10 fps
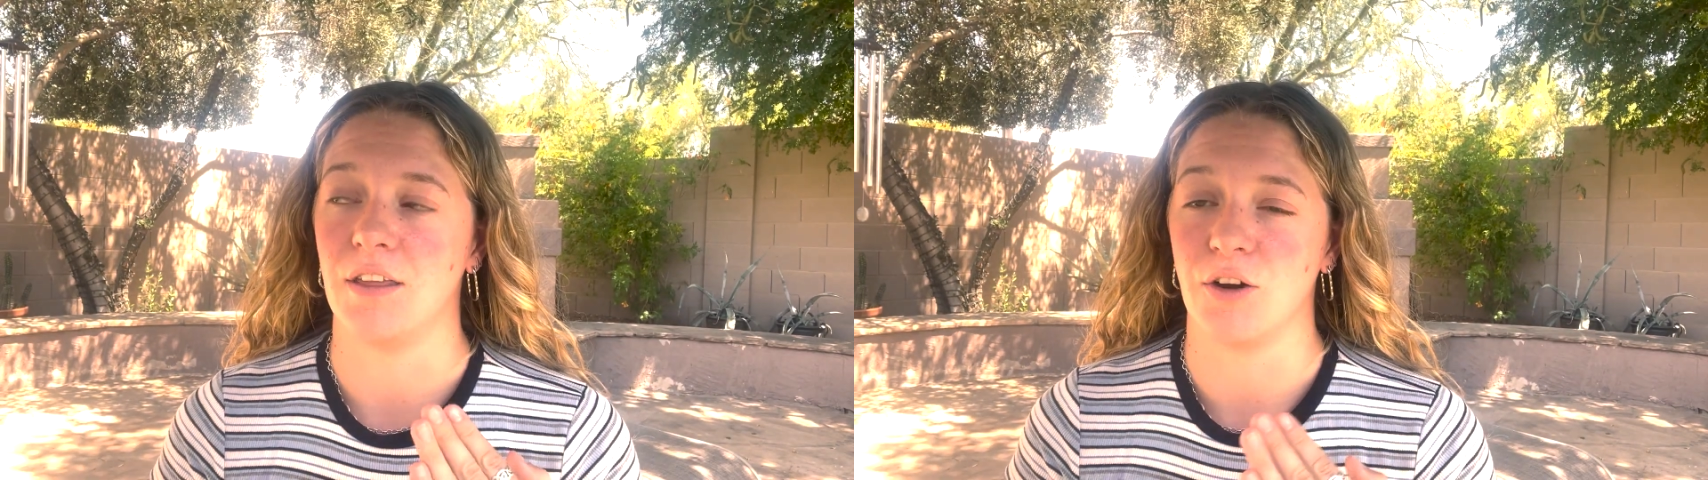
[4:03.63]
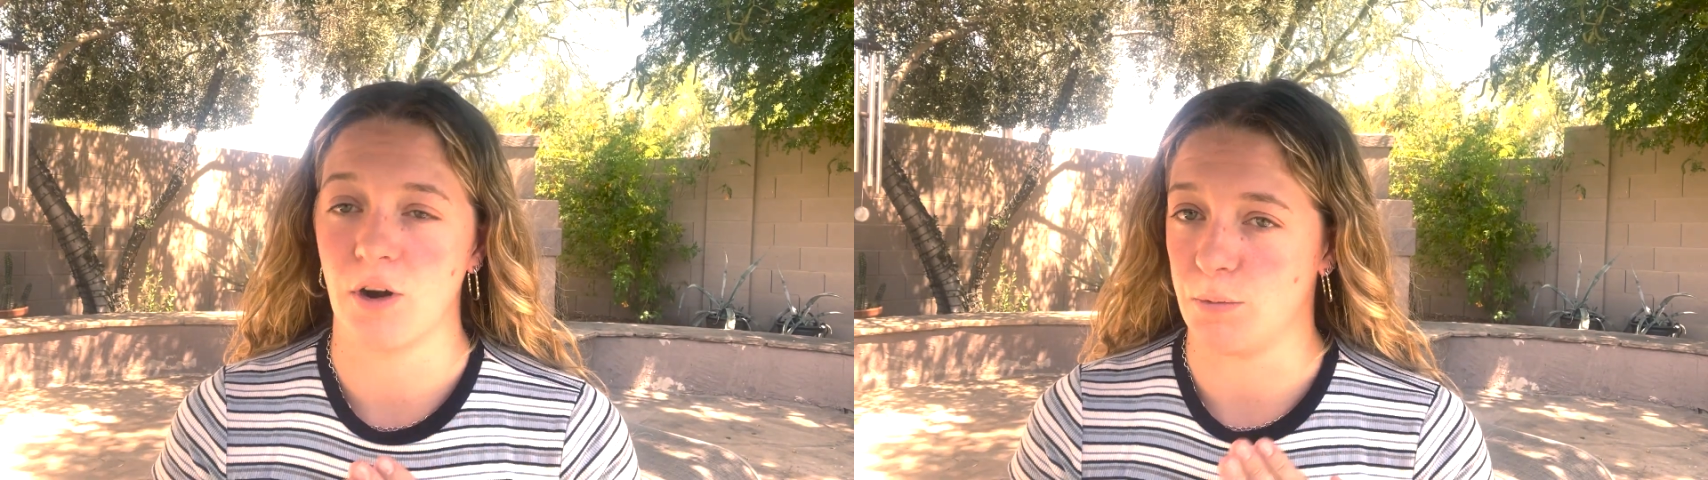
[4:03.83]

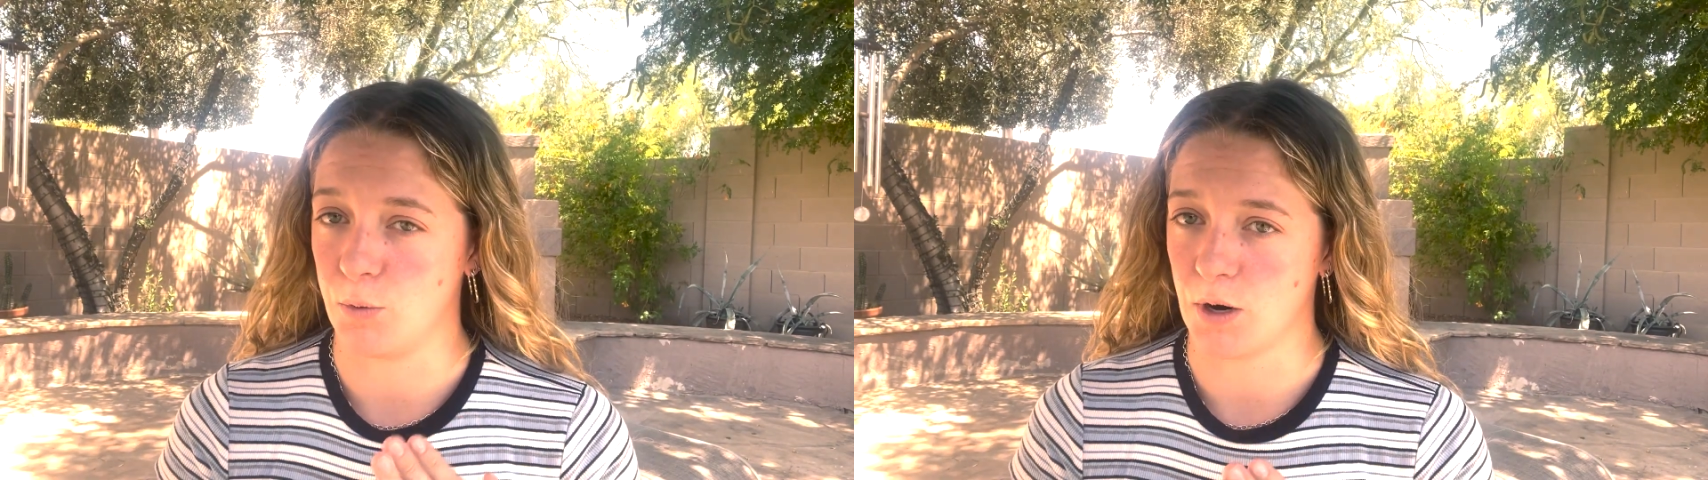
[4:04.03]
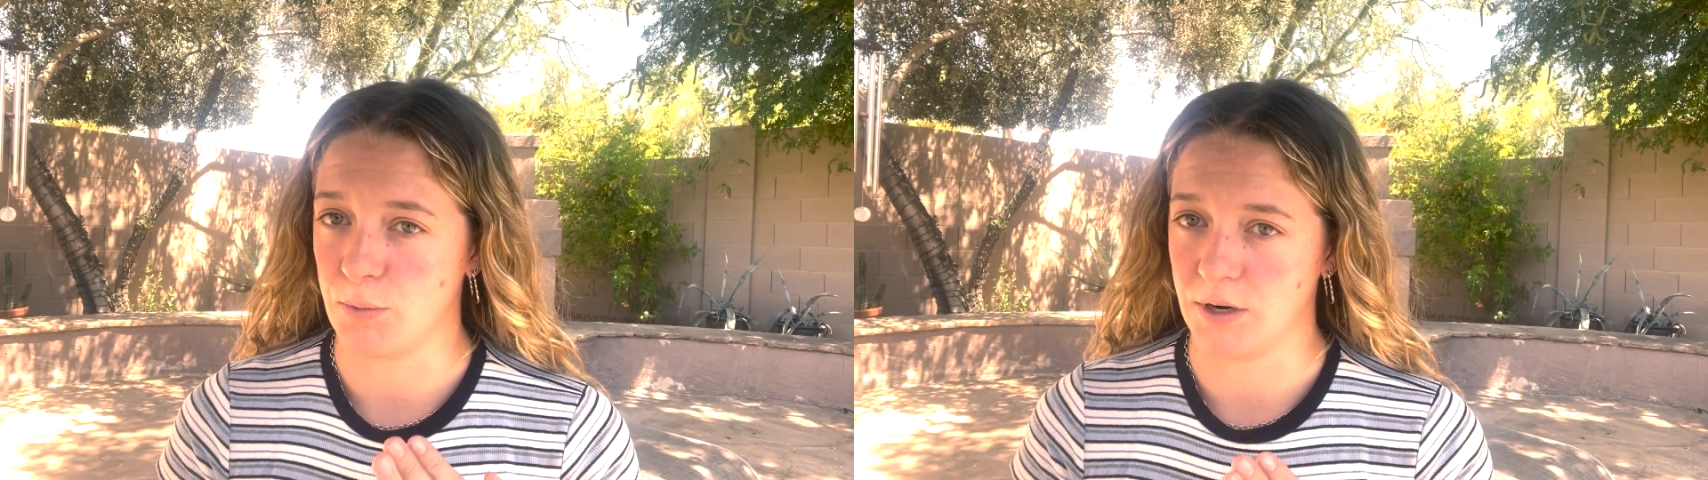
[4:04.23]
incredible
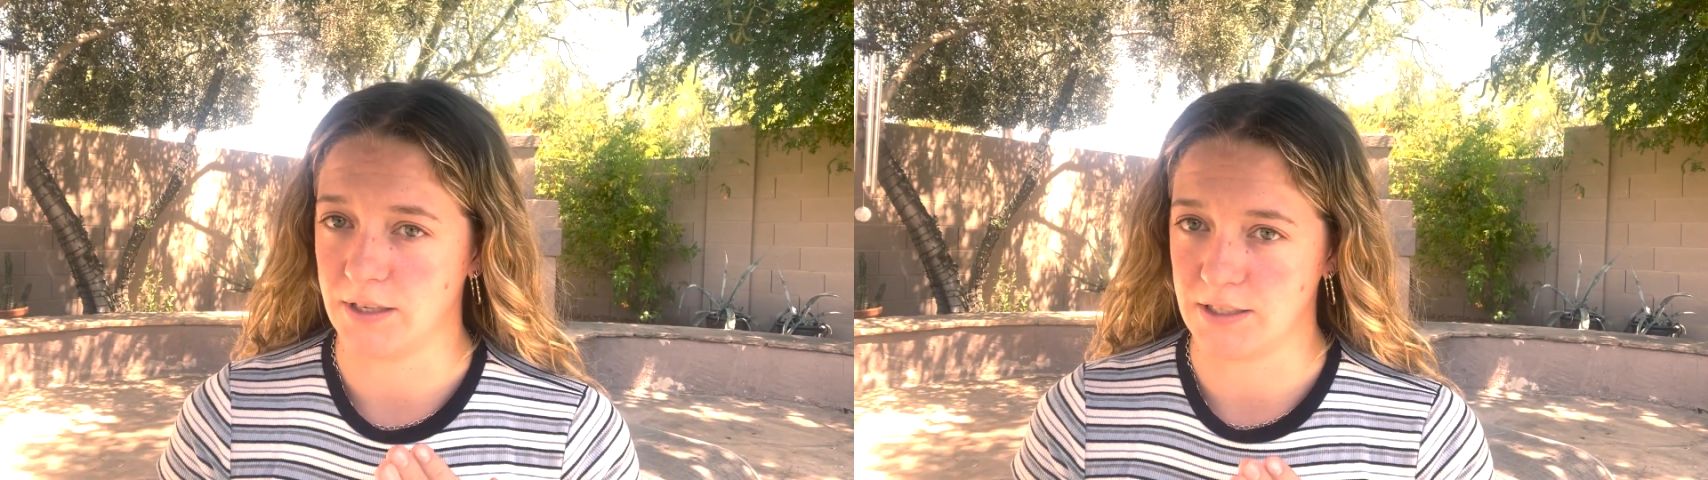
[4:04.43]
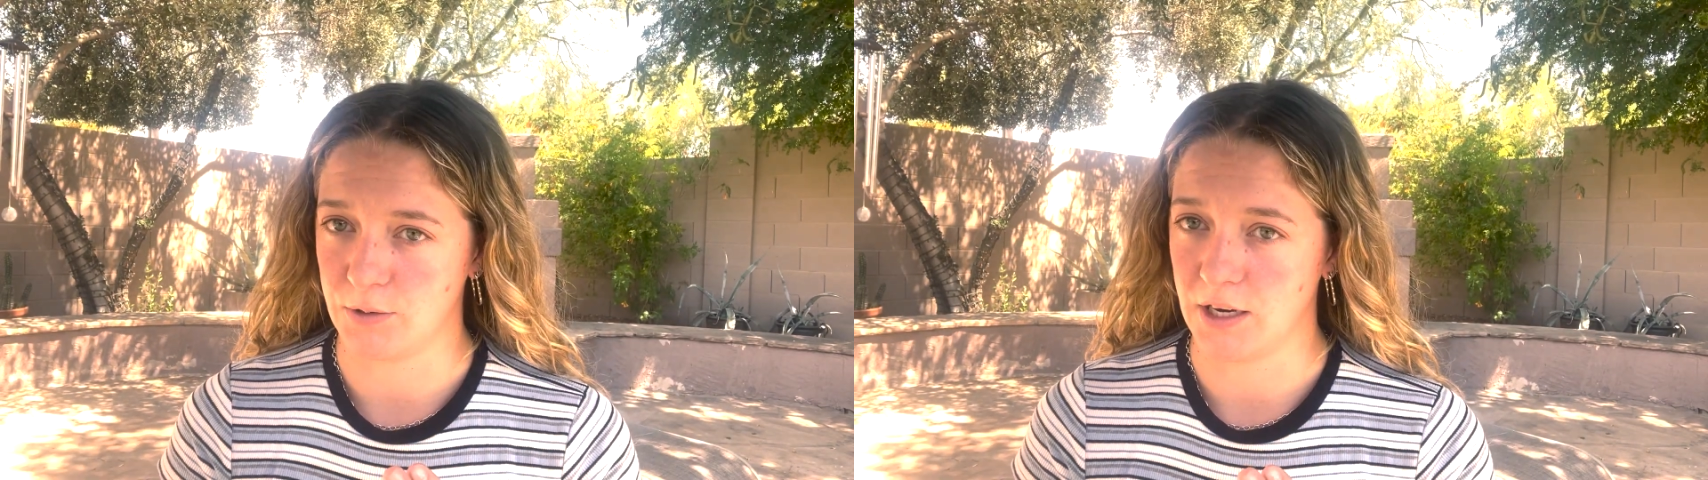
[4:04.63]
work put
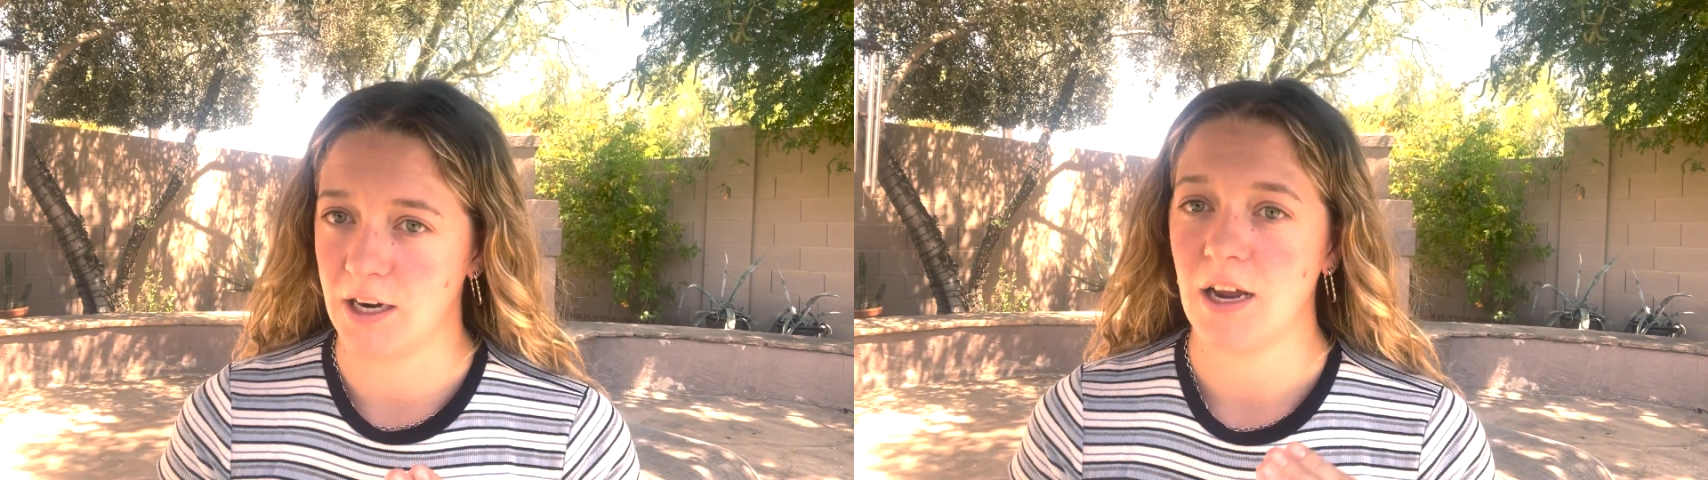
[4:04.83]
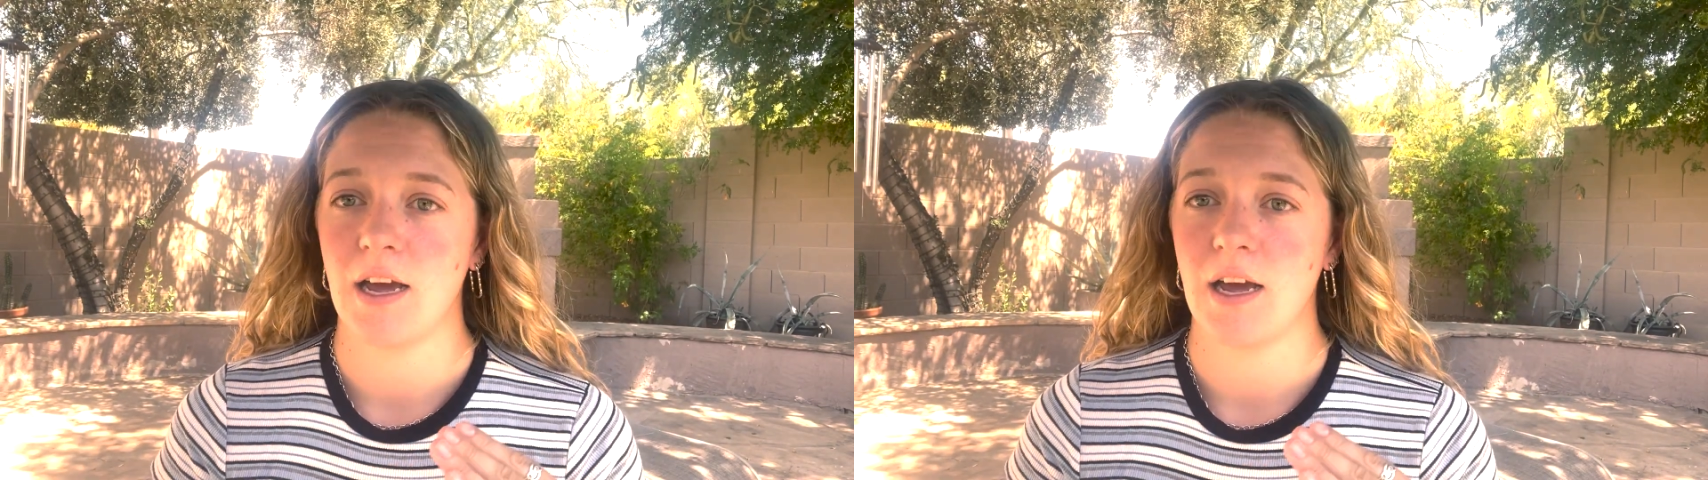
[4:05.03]
into it,